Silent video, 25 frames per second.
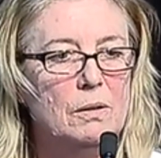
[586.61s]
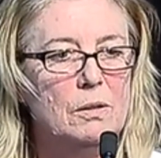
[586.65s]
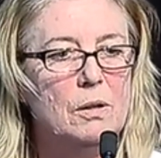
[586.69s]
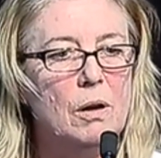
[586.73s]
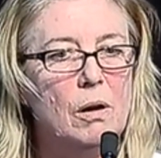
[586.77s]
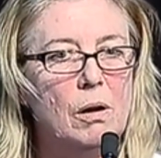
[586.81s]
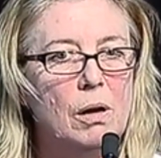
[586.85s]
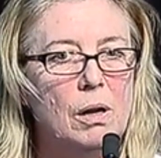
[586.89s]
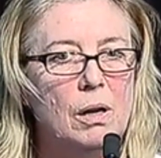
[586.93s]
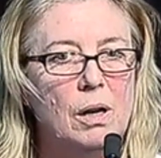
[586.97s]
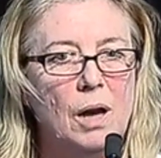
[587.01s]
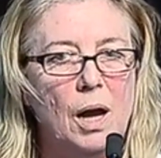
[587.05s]

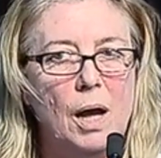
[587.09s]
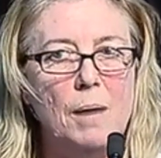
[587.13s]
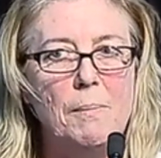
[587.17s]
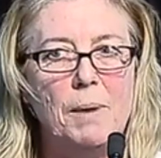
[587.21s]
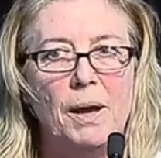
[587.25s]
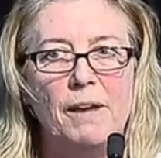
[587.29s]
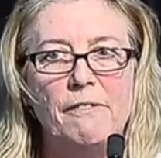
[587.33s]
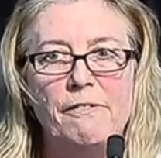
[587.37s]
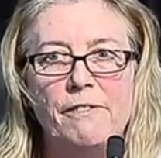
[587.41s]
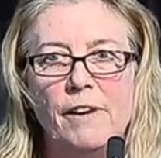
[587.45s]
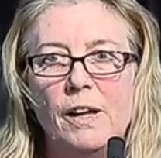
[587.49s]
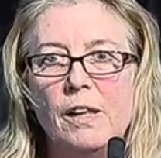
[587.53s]
God, I
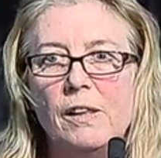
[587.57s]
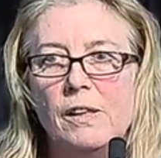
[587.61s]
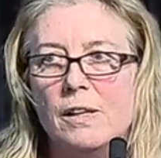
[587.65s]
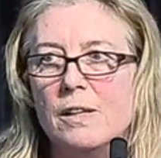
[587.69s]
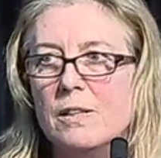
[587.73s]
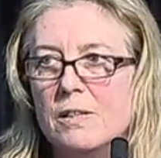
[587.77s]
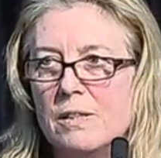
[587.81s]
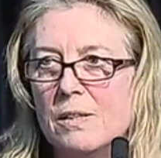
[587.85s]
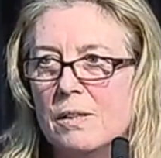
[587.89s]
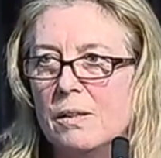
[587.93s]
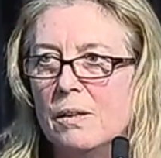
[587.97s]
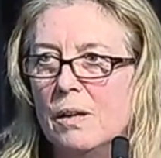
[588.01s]
might fail
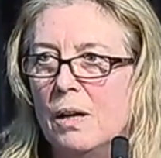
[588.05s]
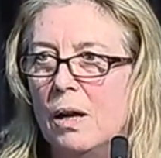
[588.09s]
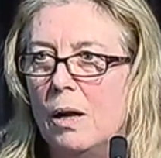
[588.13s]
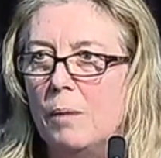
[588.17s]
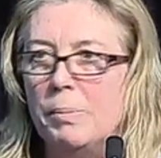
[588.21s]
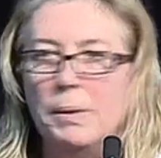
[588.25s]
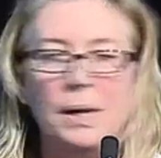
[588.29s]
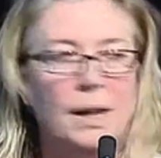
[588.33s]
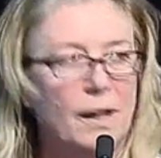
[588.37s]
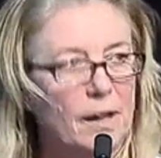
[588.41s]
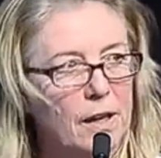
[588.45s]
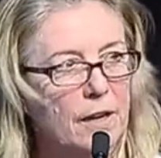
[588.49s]
this.
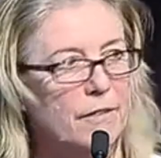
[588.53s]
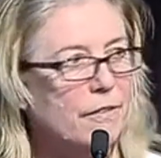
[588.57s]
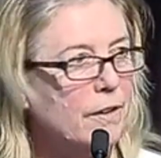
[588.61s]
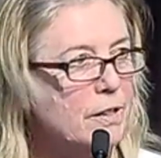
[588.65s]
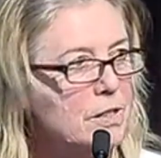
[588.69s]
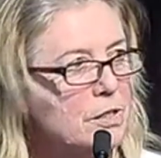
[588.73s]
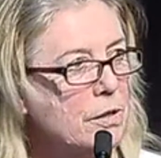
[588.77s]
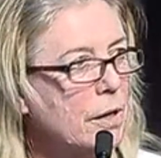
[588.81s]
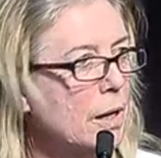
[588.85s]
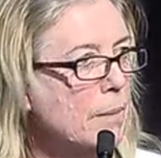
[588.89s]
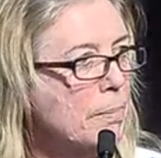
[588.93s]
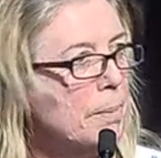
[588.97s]
I'll be lucky if I
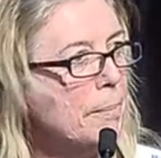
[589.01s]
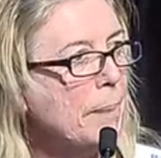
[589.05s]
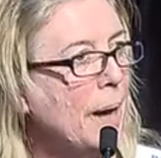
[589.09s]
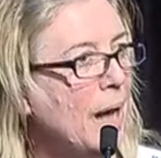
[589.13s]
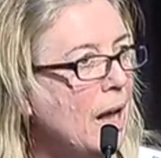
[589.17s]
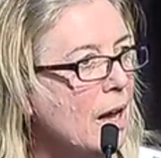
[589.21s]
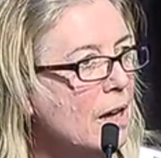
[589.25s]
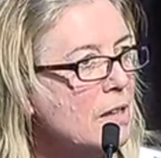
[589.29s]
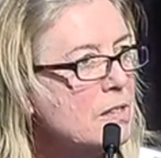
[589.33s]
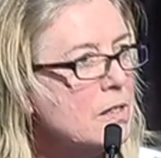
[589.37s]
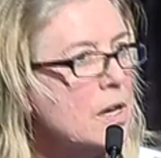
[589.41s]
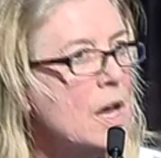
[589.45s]
scrape a
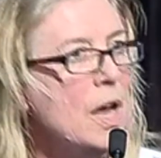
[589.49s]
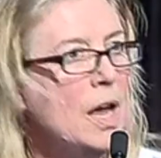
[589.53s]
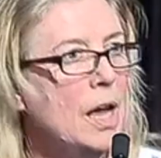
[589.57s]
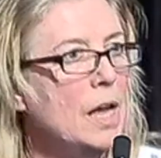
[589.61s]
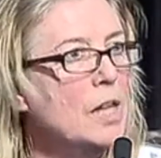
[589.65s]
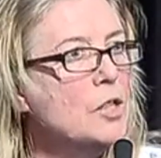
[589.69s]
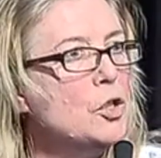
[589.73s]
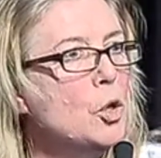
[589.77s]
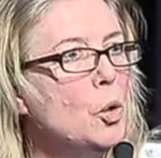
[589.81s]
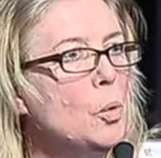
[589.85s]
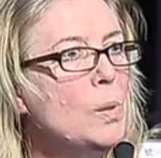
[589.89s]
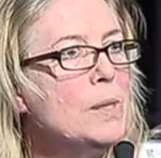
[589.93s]
pass.
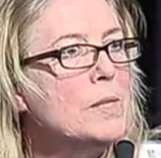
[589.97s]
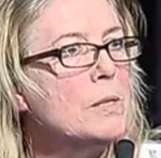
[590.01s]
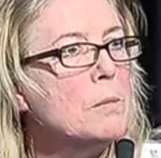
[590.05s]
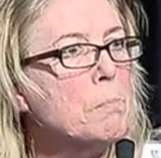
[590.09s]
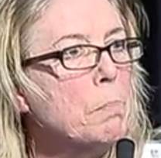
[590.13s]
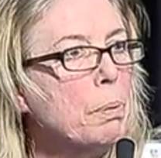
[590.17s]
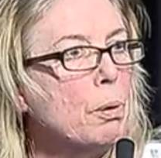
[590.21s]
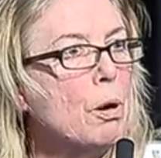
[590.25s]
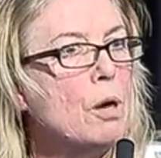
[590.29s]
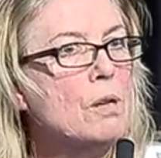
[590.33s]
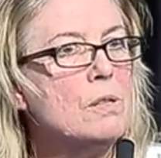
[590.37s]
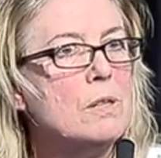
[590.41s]
It's always a
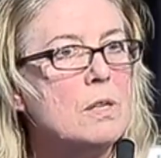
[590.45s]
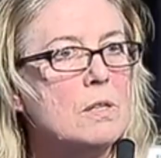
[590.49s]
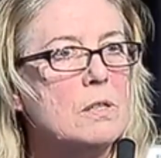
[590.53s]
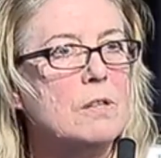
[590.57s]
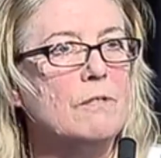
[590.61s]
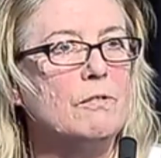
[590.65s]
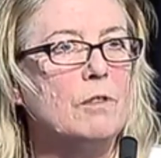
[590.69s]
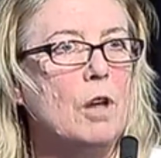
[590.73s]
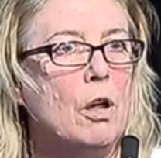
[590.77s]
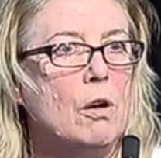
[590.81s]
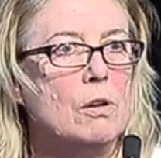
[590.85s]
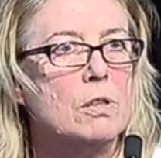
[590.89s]
process
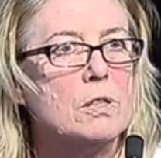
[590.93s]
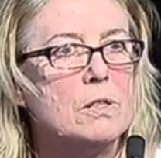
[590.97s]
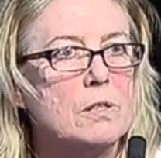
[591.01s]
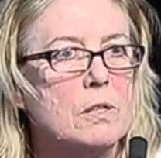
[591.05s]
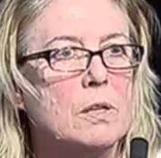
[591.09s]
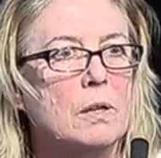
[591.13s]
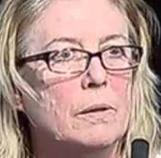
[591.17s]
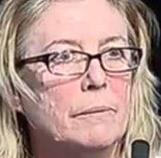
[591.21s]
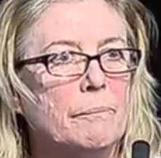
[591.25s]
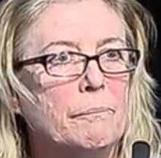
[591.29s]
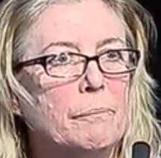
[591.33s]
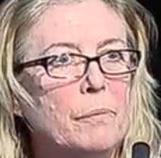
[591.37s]
of
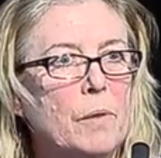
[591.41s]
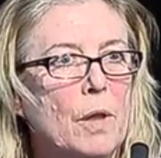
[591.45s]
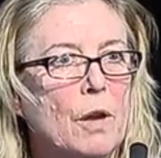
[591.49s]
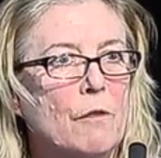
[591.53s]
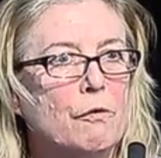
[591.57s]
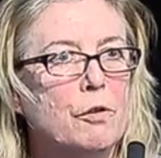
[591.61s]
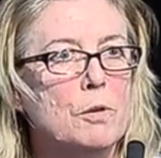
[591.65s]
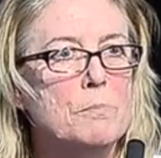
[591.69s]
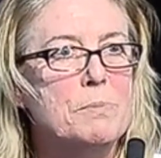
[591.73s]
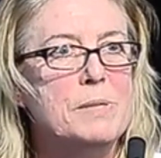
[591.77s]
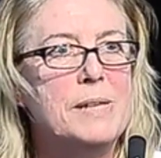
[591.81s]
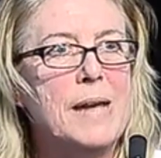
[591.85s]
loss.
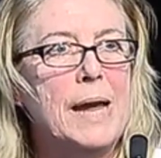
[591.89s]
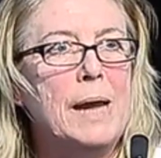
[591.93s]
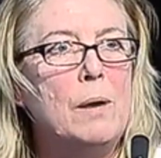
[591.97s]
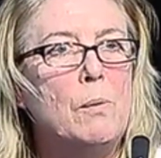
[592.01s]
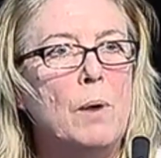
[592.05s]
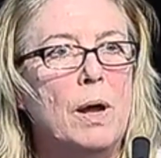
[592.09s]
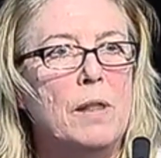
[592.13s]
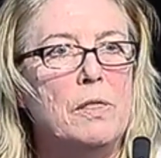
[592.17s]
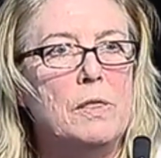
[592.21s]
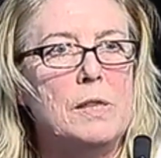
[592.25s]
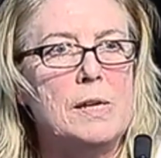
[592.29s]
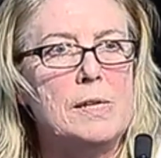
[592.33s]
From day
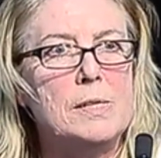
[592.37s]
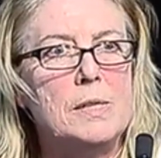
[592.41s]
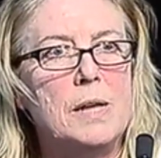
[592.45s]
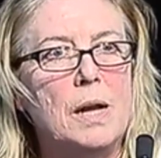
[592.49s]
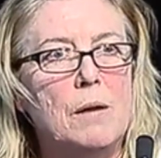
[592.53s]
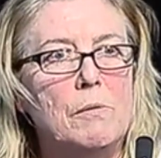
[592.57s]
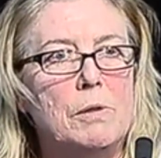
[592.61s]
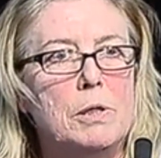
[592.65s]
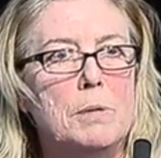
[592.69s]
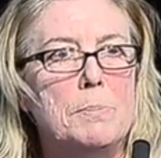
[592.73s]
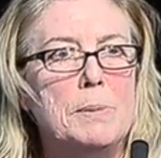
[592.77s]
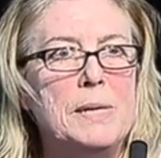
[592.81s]
one, they
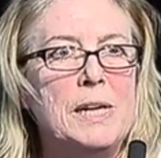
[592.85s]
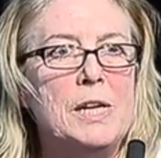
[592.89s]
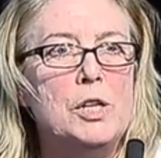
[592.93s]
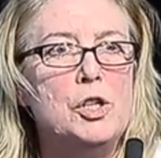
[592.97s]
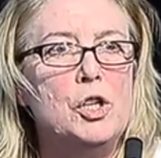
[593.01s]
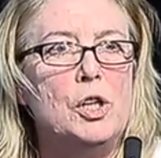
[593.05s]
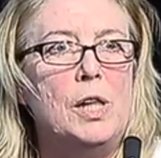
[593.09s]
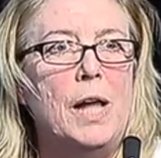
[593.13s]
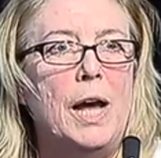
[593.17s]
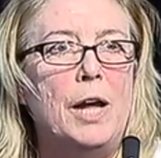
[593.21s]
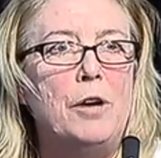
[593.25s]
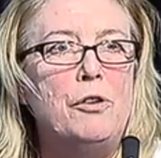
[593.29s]
start with a
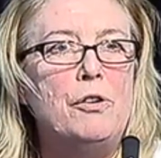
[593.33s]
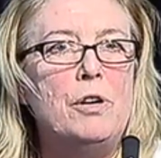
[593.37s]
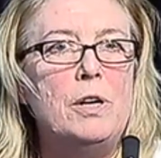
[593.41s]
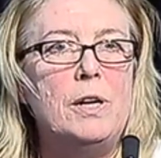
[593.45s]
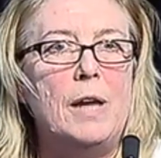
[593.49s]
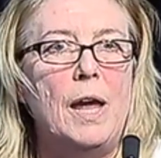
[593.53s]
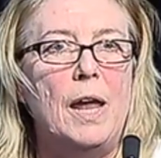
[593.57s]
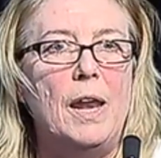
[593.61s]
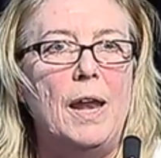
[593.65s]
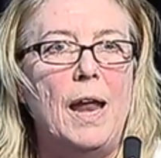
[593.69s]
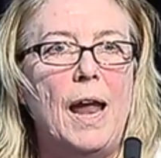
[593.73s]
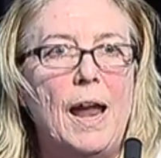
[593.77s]
potential
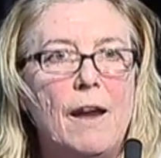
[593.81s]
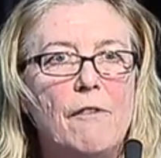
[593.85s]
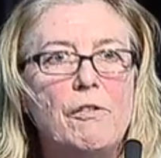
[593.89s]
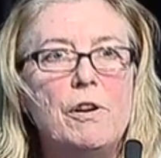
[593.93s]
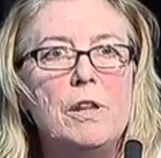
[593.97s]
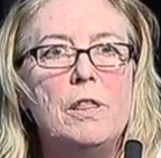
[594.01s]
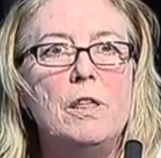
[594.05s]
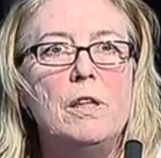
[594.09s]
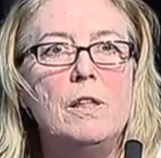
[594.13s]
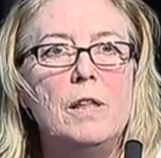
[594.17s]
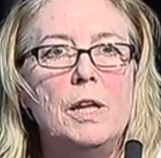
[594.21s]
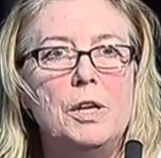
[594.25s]
100, and
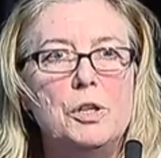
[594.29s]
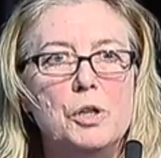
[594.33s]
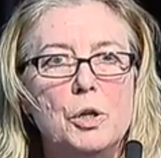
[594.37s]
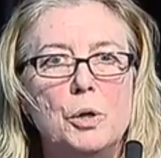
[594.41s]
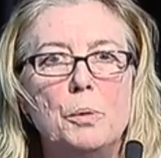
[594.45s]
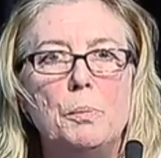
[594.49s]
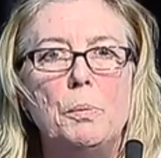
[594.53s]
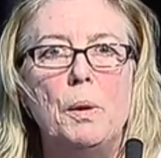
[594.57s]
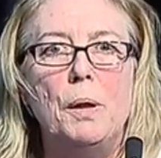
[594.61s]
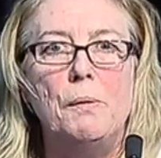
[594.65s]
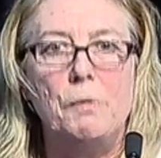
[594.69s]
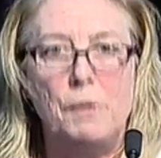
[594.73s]
everything they
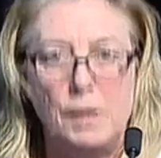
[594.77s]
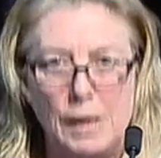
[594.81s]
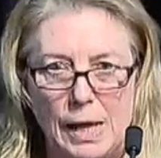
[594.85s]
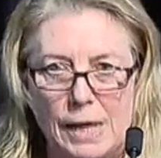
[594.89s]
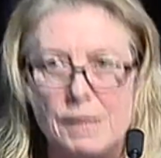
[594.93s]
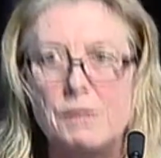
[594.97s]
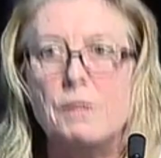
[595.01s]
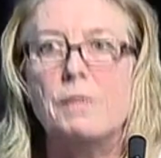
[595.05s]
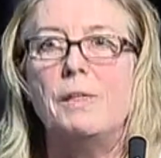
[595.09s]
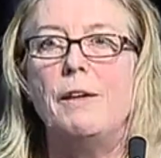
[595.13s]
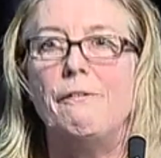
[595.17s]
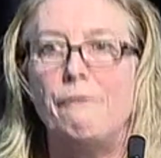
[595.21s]
do,
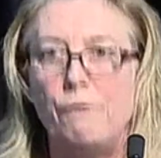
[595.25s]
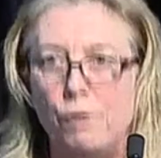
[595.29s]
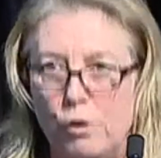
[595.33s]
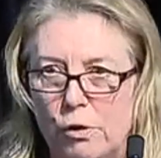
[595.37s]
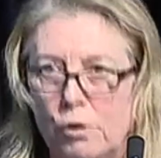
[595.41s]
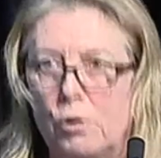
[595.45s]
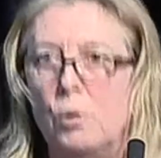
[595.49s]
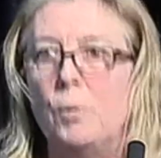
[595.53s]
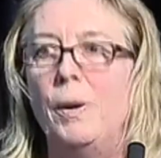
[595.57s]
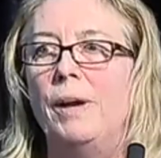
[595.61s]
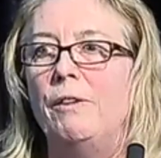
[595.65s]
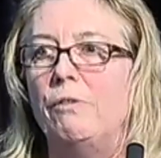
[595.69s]
they're
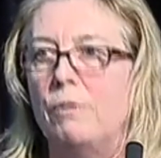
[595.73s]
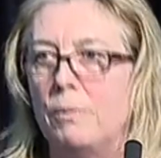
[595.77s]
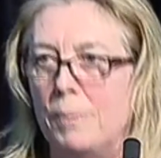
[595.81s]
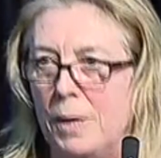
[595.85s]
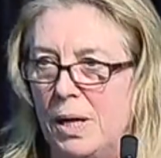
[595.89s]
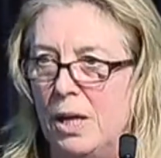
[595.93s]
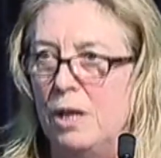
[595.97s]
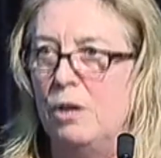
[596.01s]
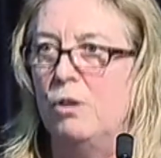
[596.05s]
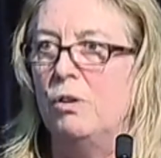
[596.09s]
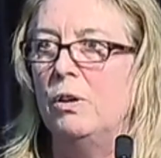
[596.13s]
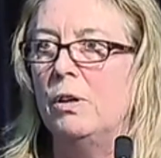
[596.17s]
further away from
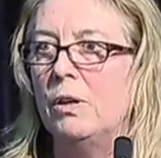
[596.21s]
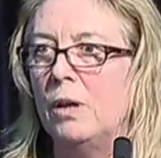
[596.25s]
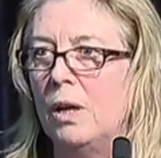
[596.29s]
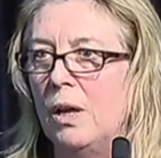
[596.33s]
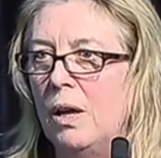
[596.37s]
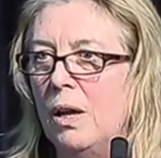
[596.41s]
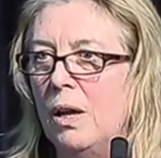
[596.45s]
100.